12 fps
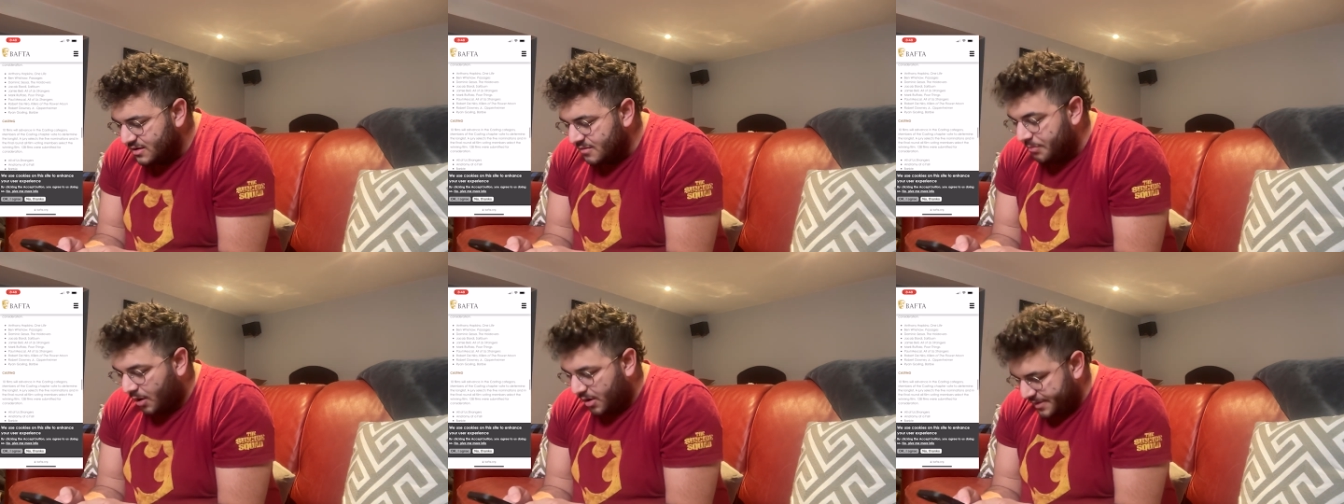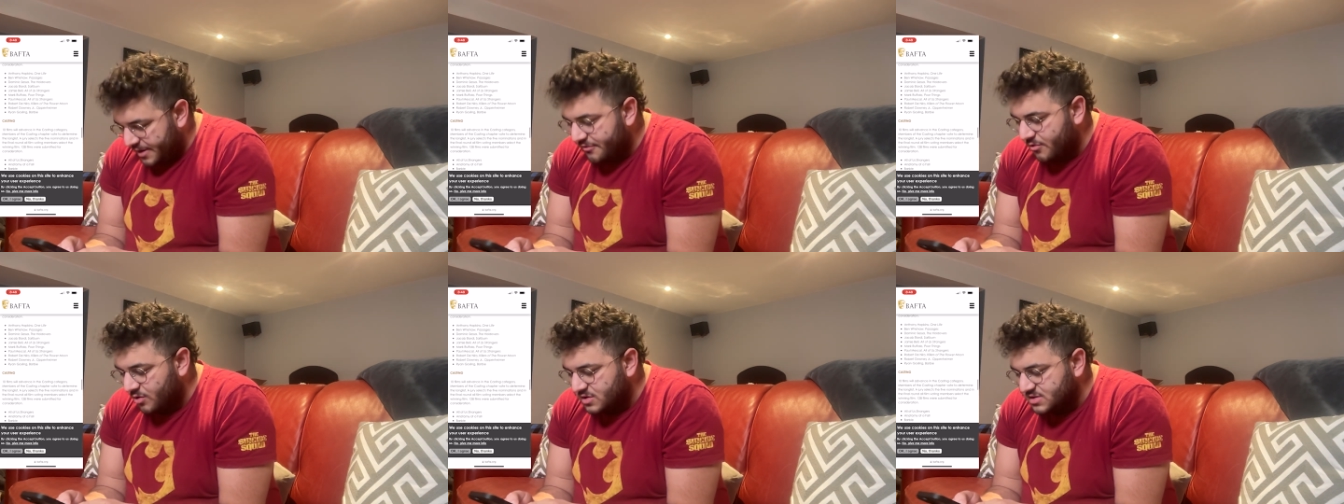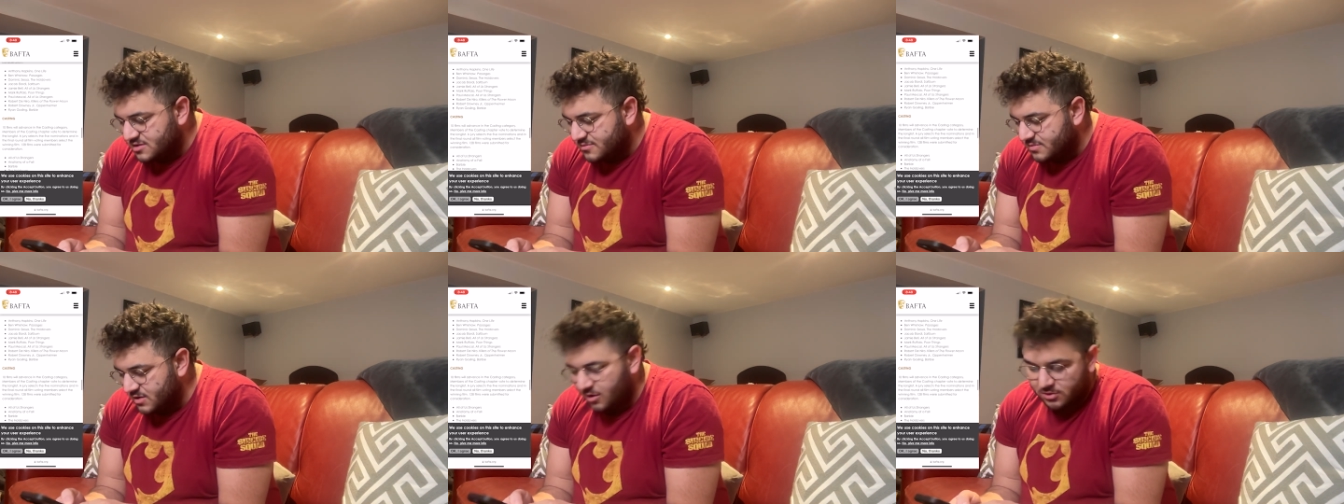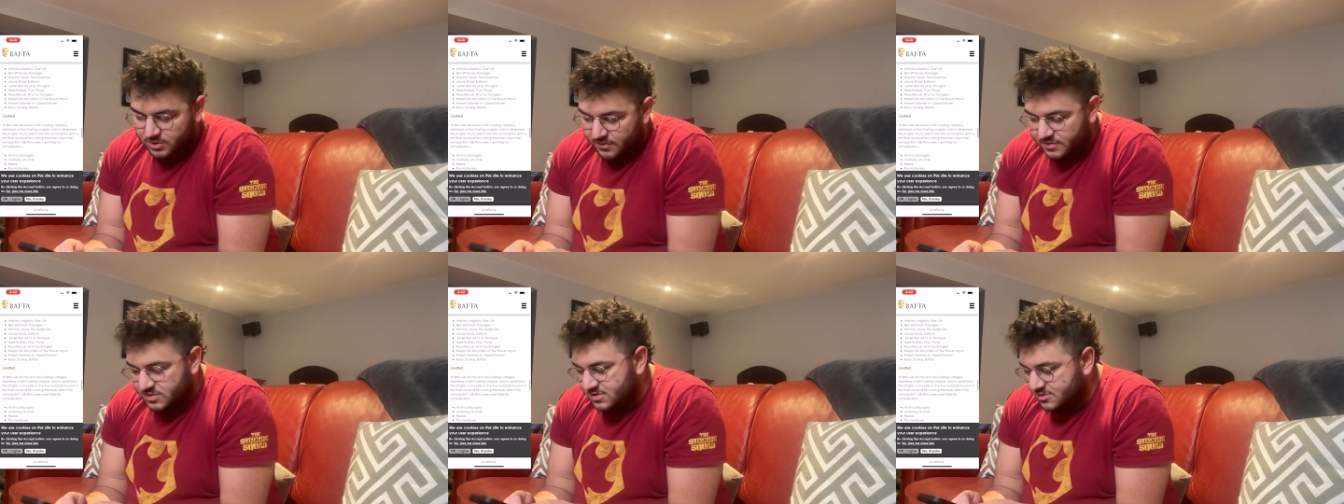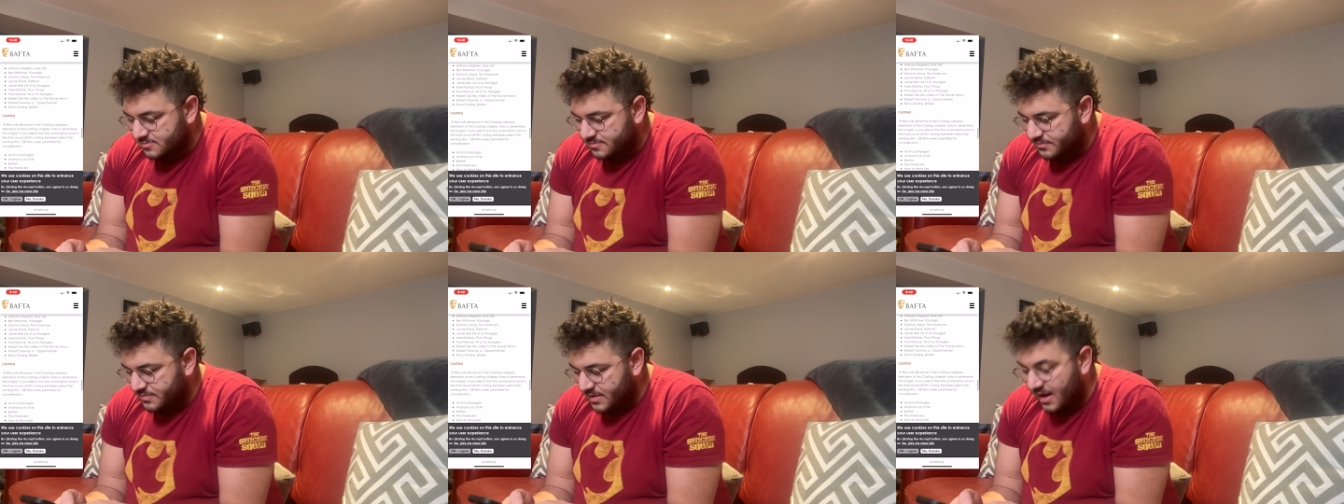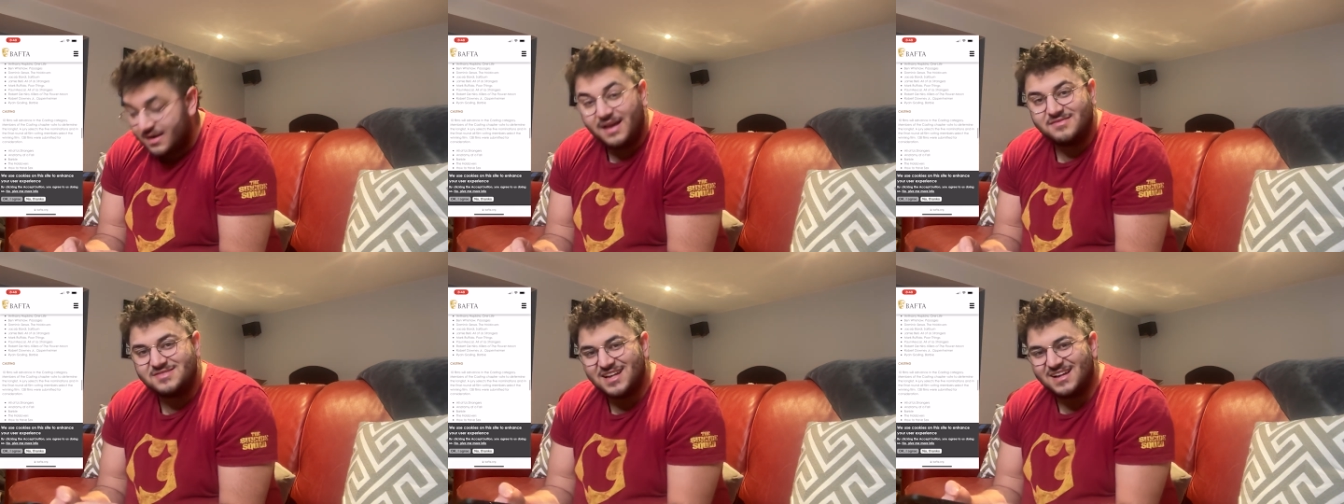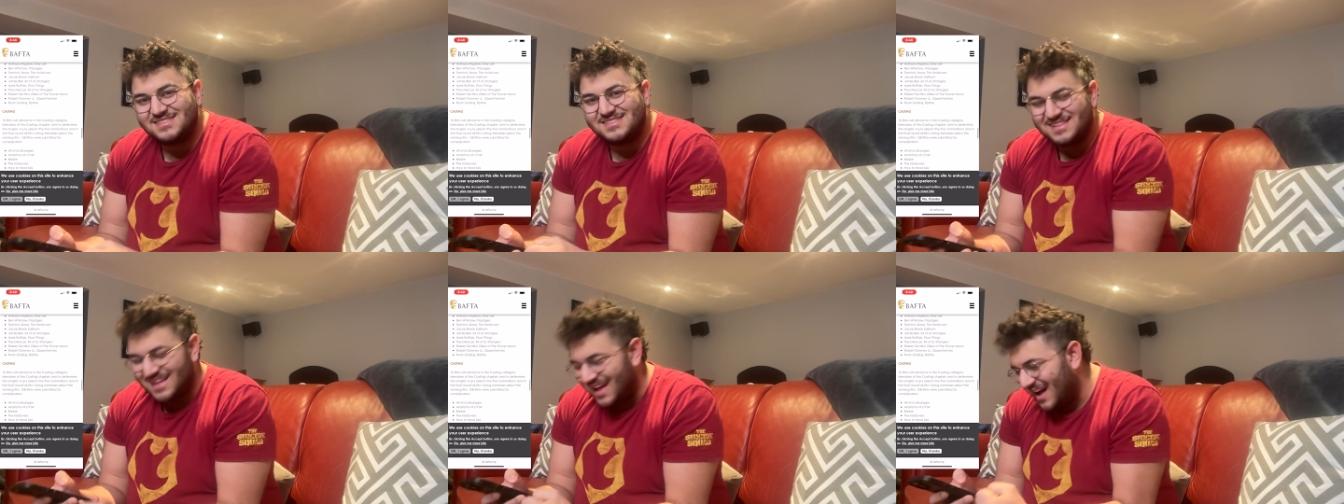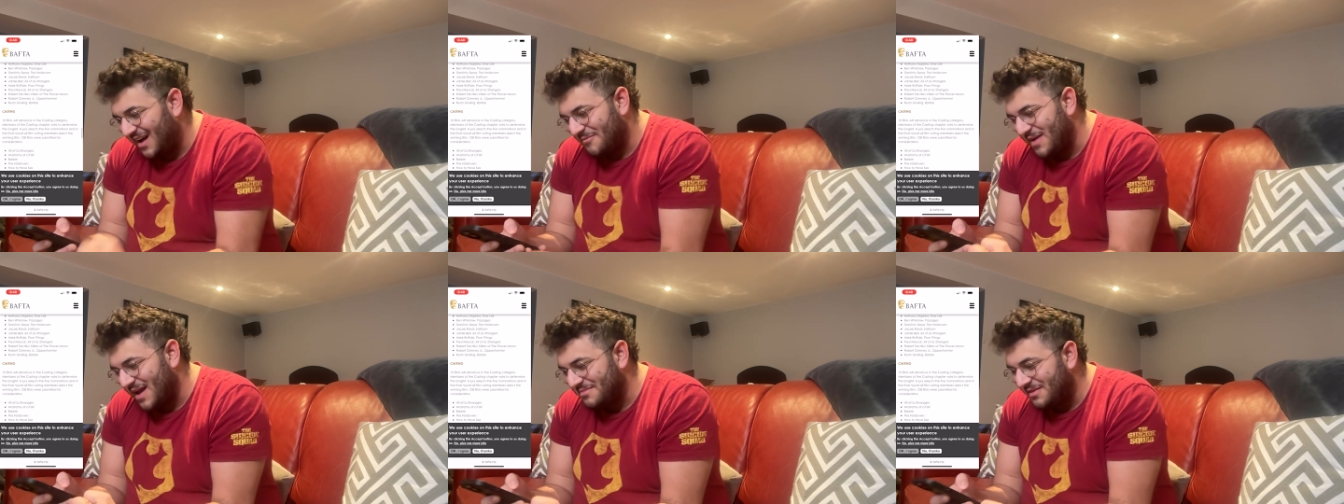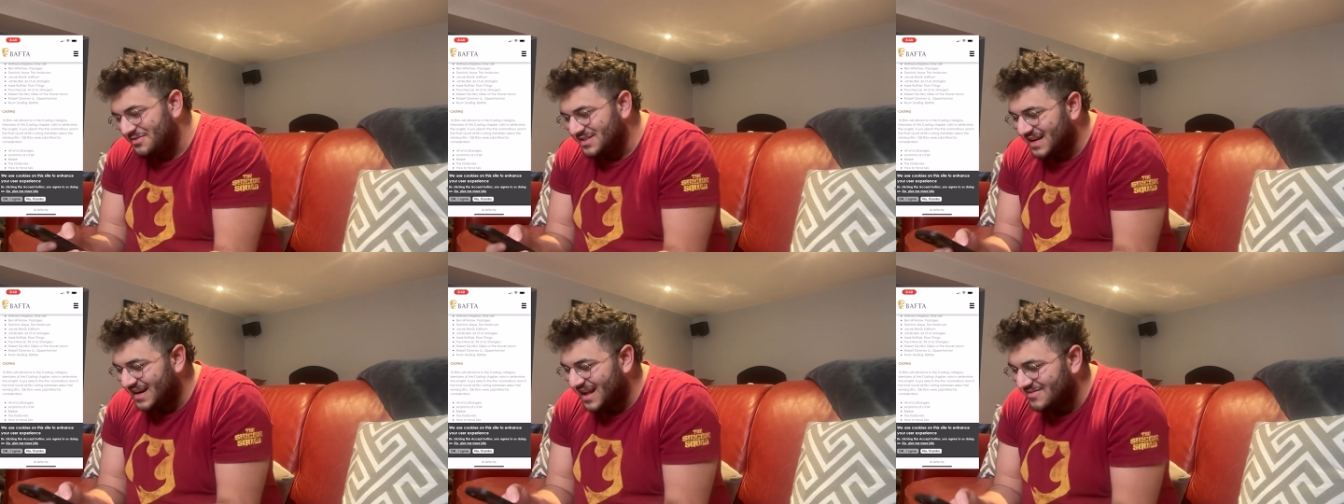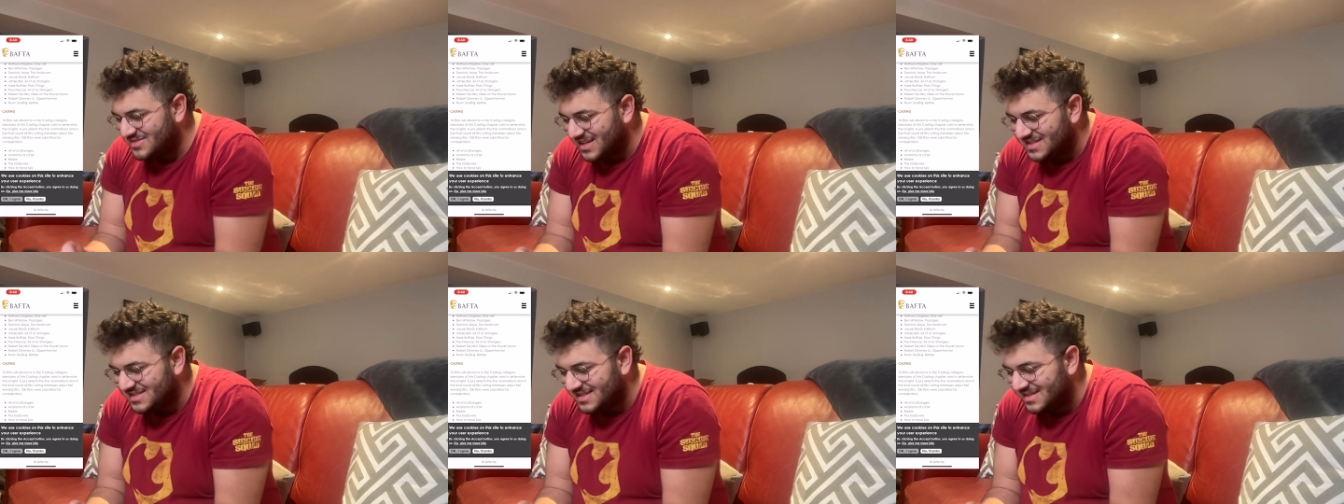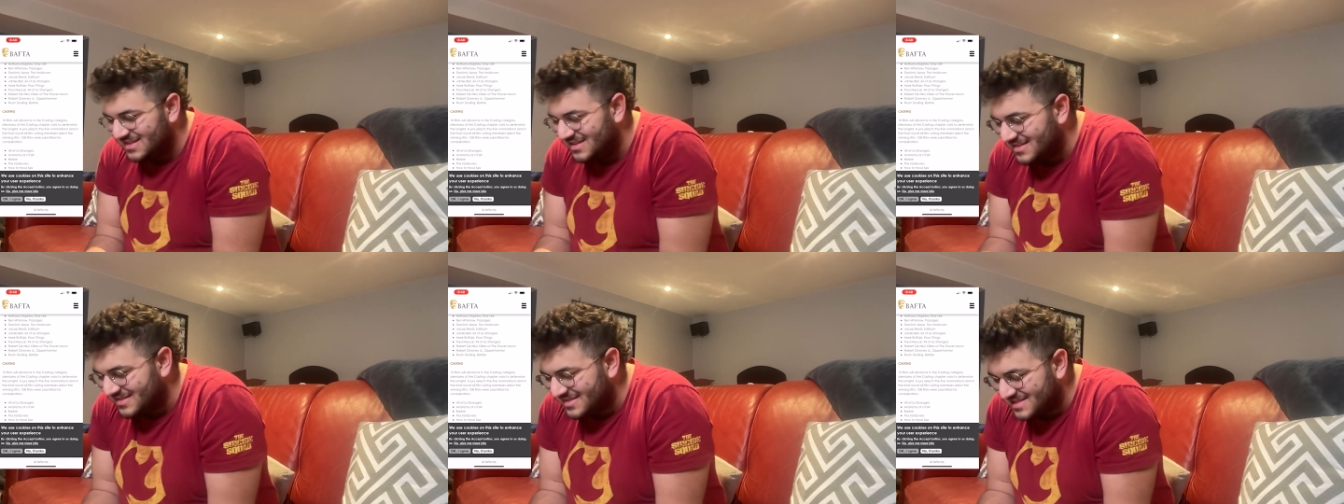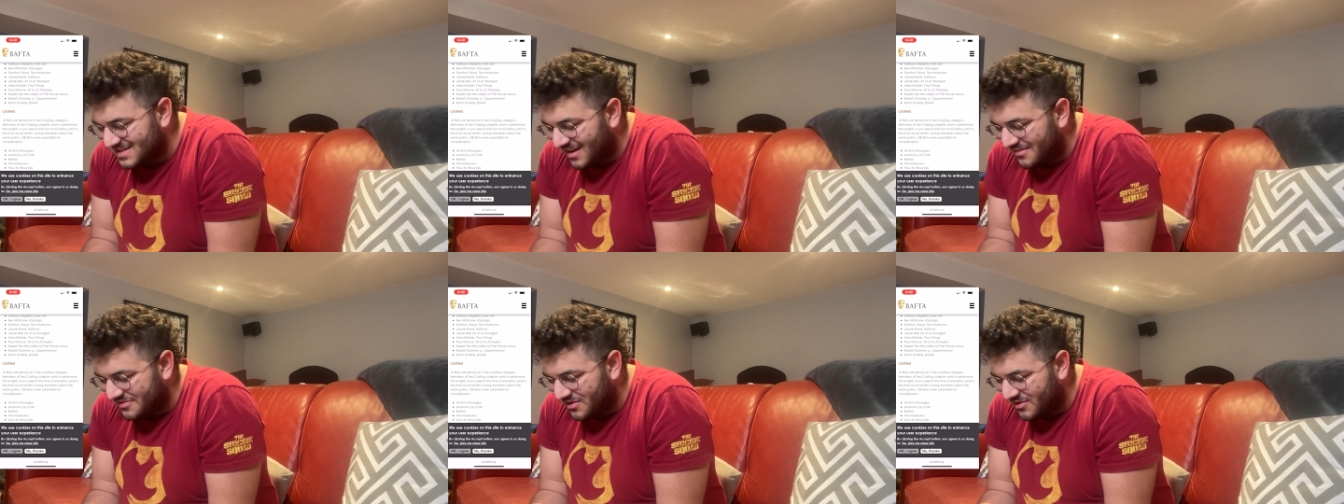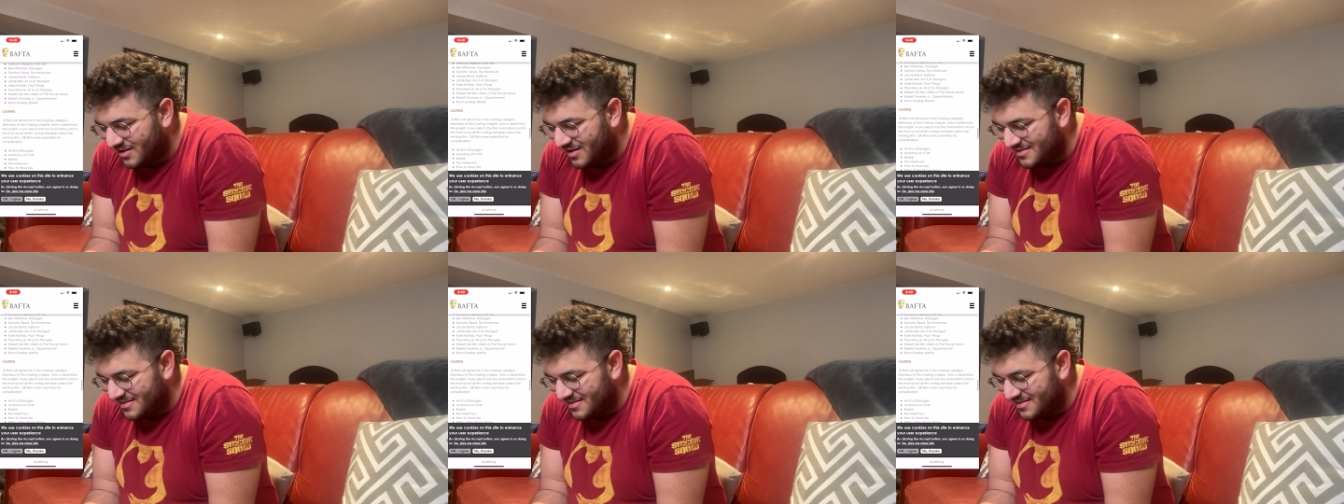Barbie, of course. The Holdovers. How to Have Sex. Oh, man, I'm loving this How to Have Sex uh, stuff going on.